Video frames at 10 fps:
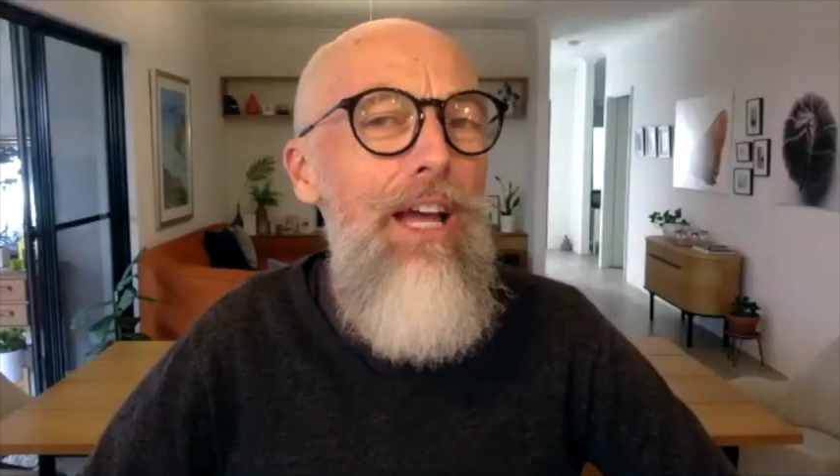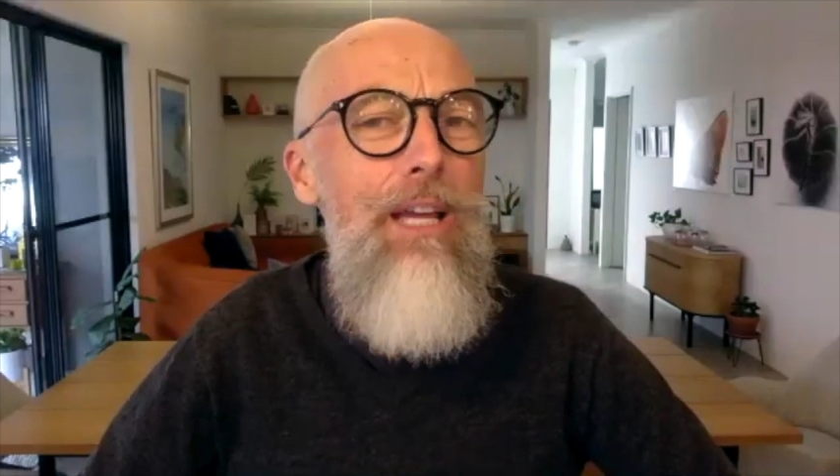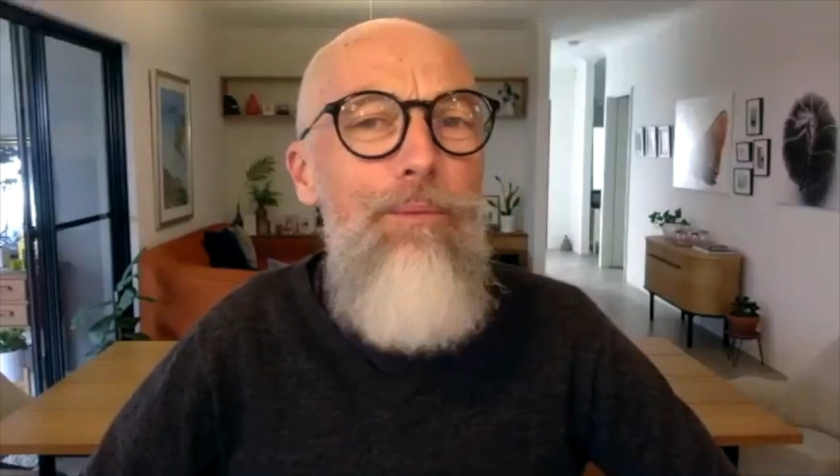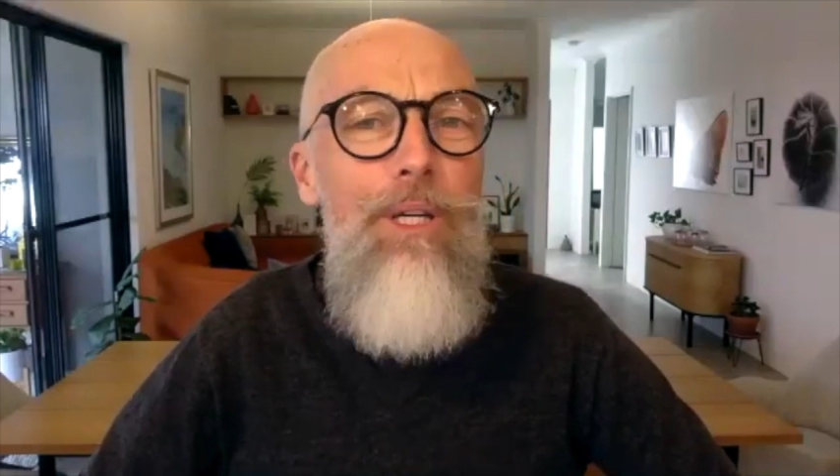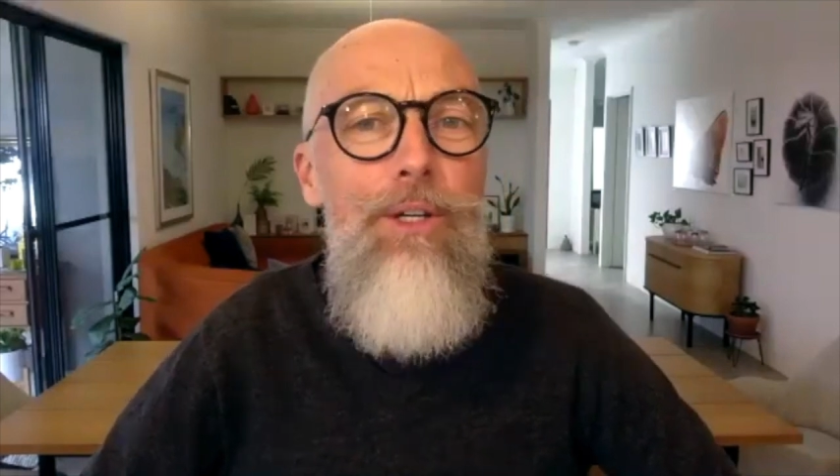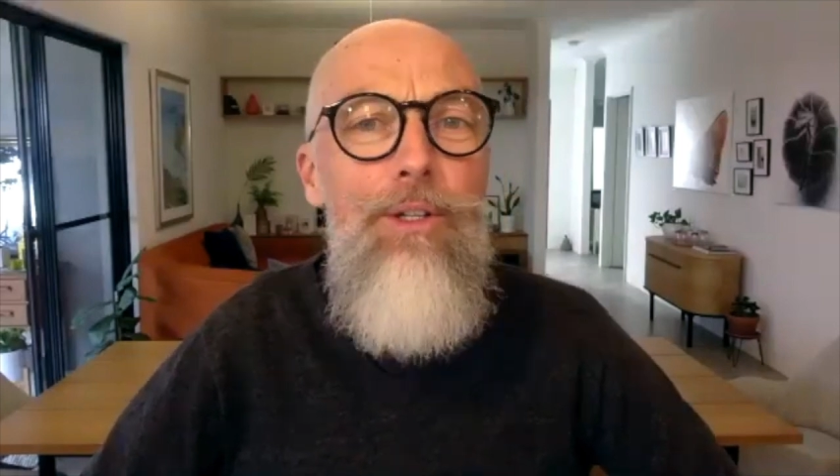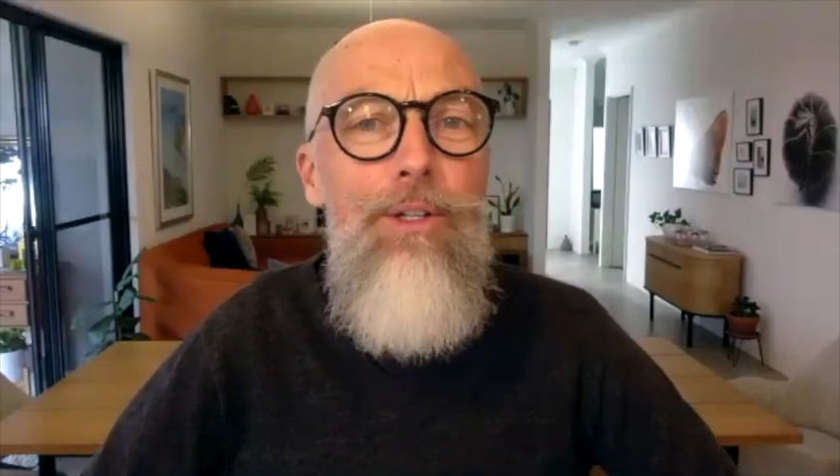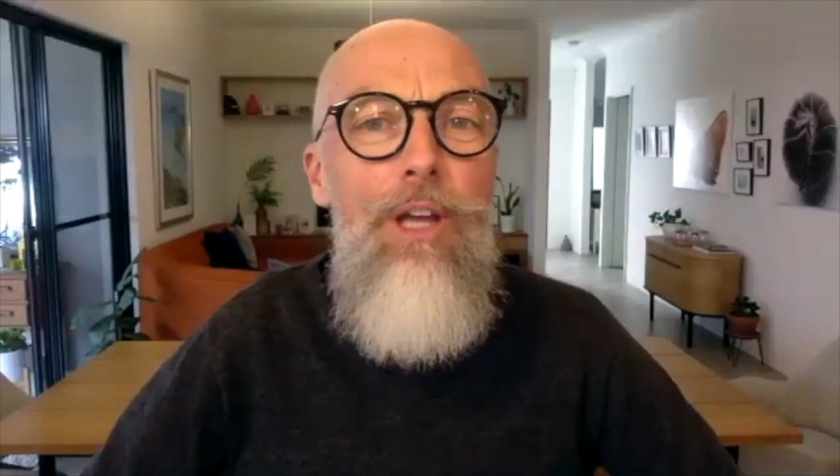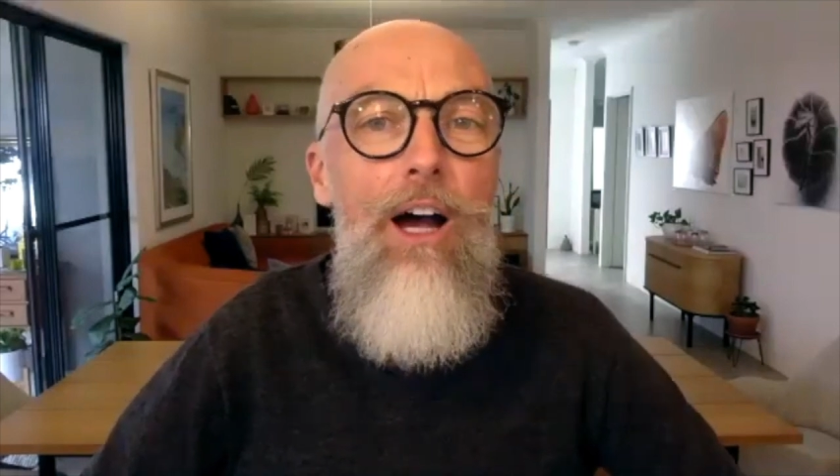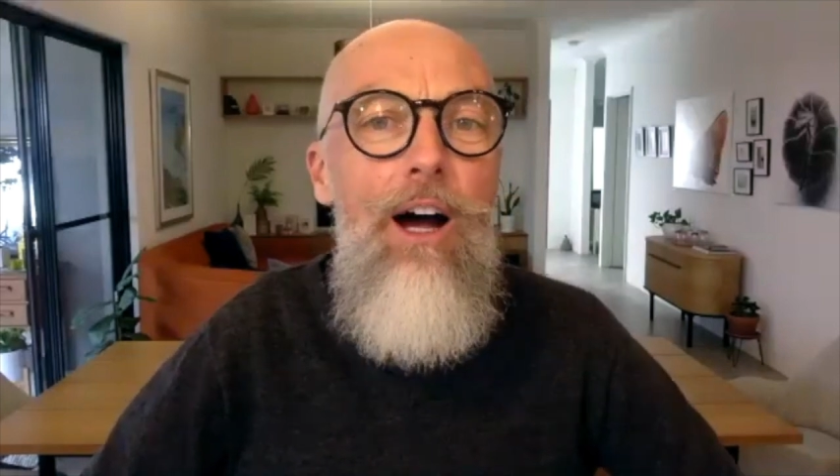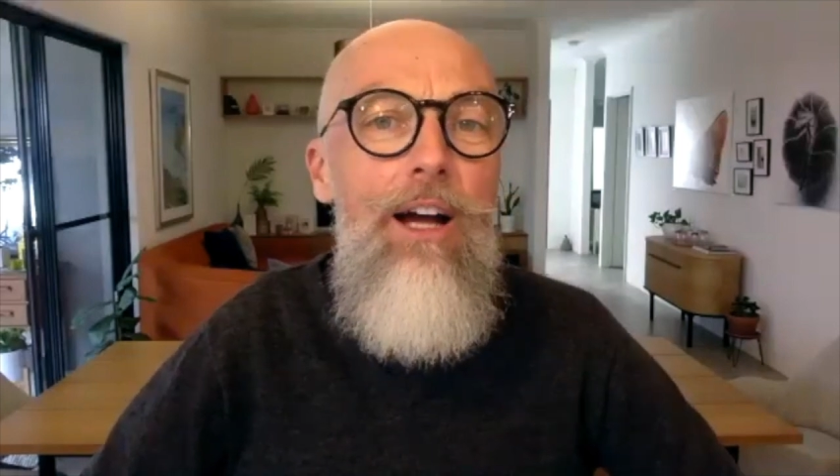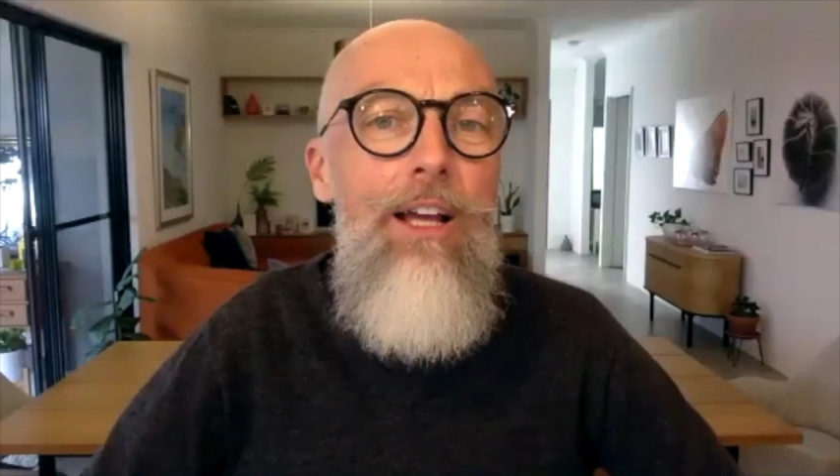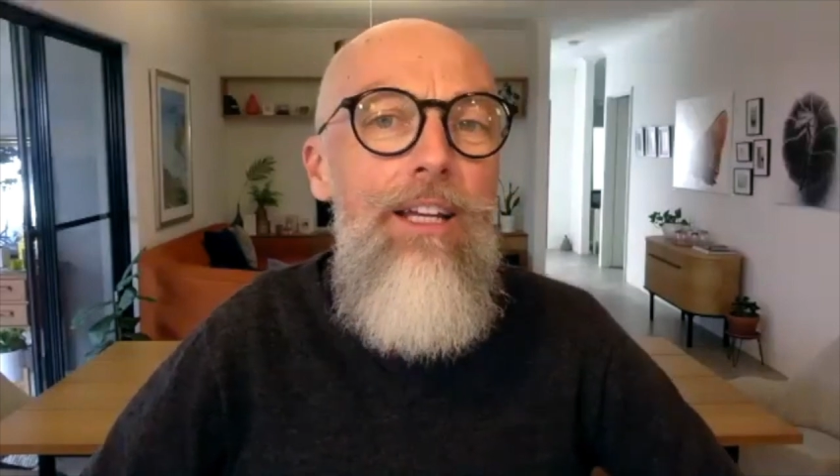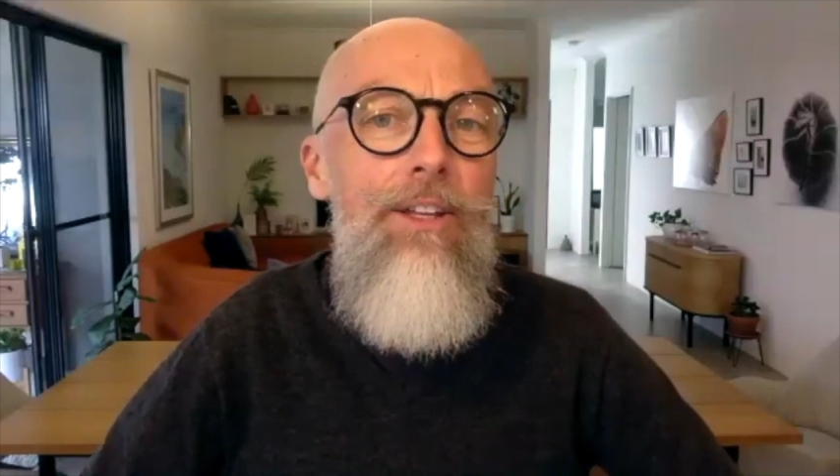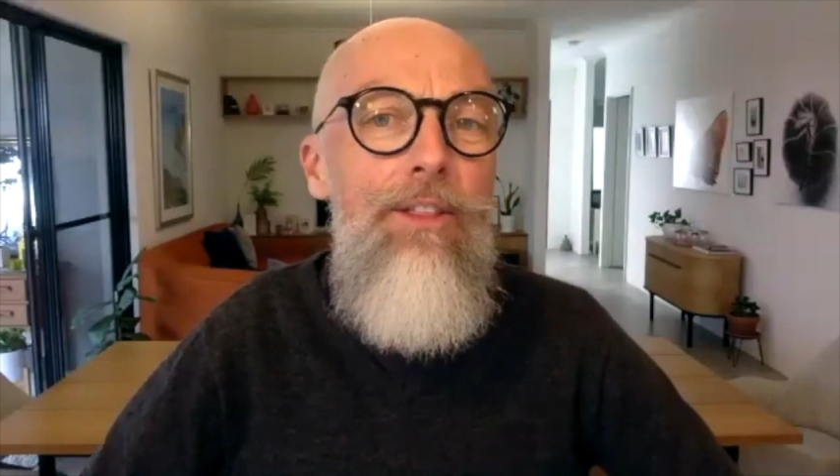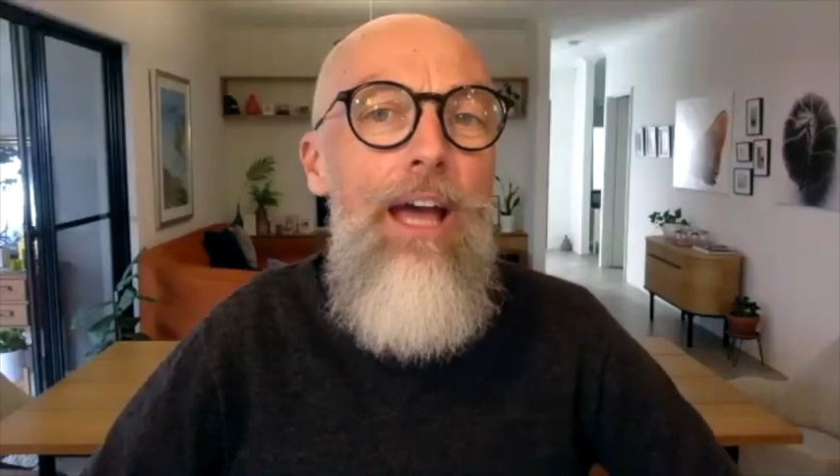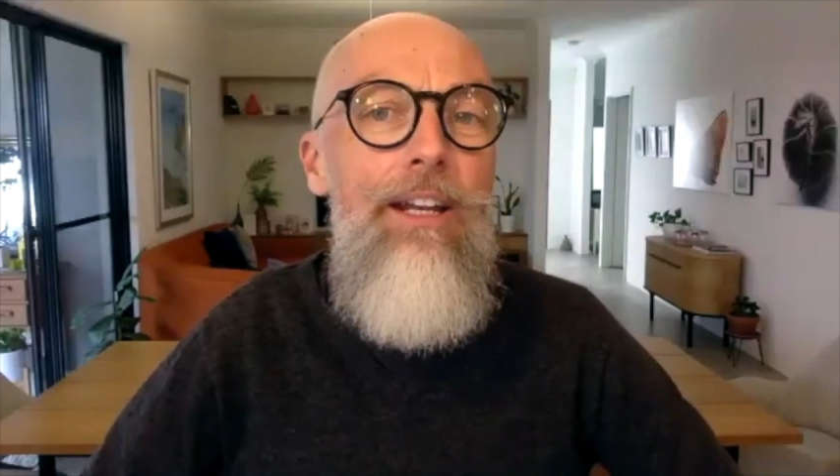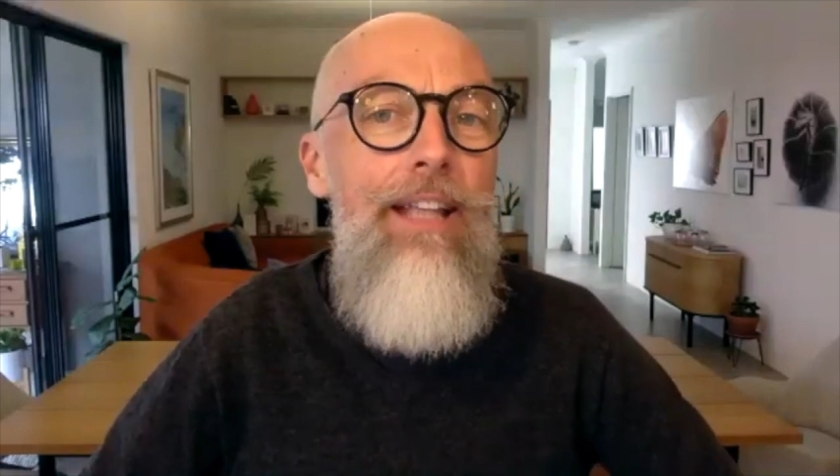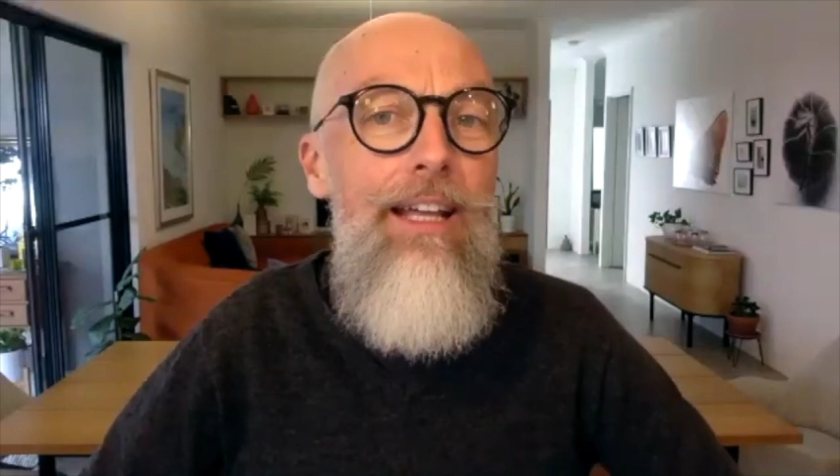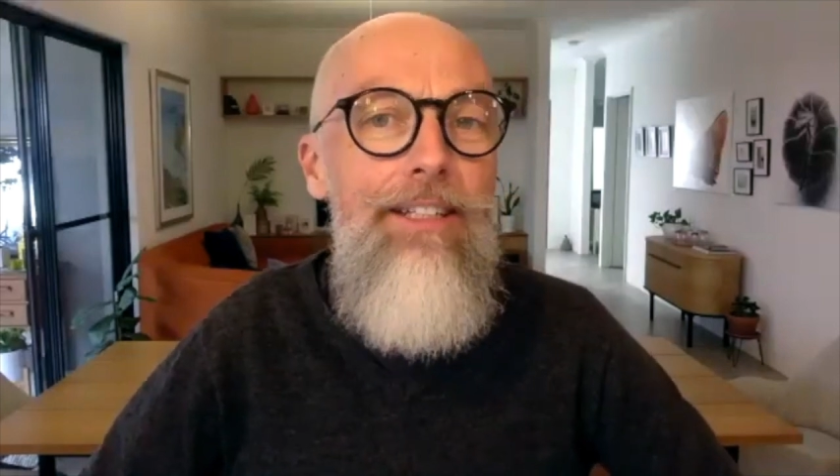Because I hear that and that doesn't